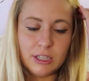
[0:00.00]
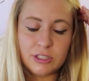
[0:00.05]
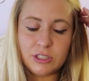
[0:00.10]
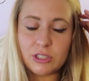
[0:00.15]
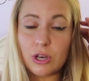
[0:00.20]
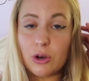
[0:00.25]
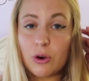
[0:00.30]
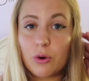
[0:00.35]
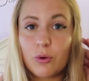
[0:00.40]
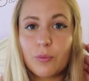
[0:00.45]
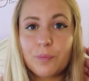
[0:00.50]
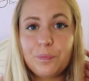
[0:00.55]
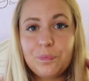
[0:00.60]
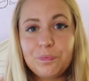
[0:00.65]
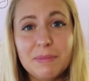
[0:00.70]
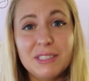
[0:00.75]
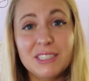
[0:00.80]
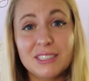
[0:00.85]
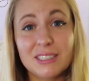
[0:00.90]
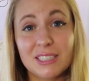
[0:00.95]
So
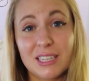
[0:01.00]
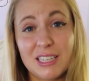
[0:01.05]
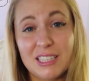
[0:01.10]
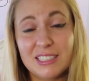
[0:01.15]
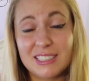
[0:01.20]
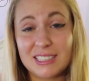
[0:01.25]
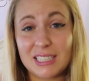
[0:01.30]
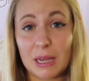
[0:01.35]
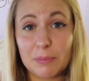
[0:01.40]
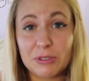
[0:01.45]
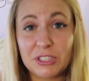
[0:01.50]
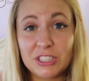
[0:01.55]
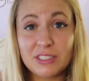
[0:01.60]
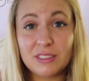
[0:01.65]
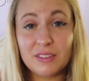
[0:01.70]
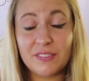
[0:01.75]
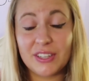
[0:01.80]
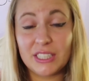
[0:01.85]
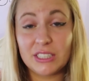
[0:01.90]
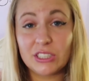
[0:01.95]
the
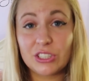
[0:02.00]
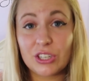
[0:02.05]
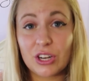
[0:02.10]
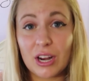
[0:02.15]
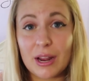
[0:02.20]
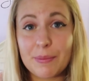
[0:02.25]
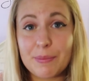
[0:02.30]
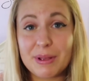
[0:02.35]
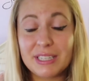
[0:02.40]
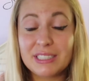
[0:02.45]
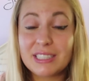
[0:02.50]
misconceptions of Instagram